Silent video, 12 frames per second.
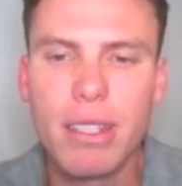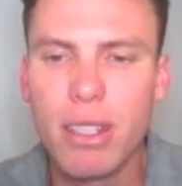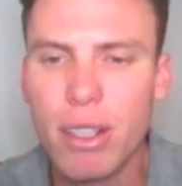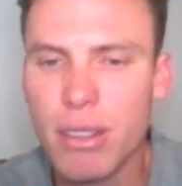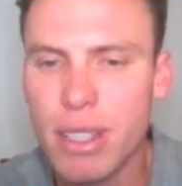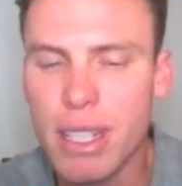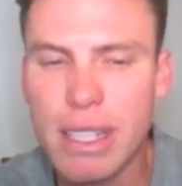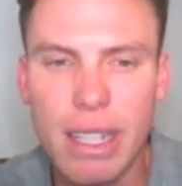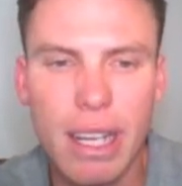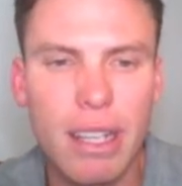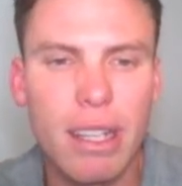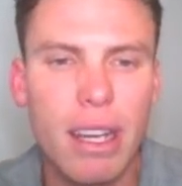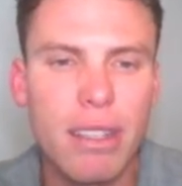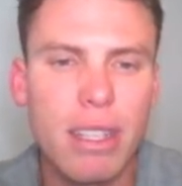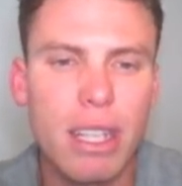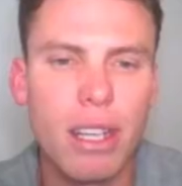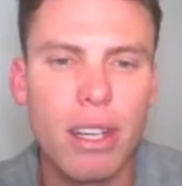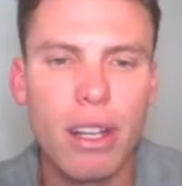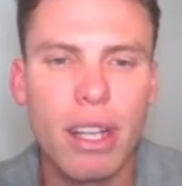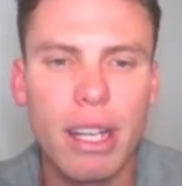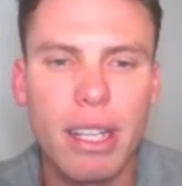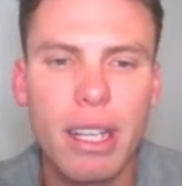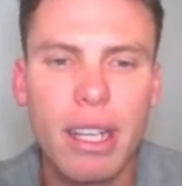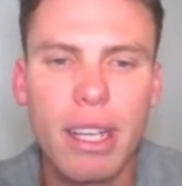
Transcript: You got DCE in there, so you could go like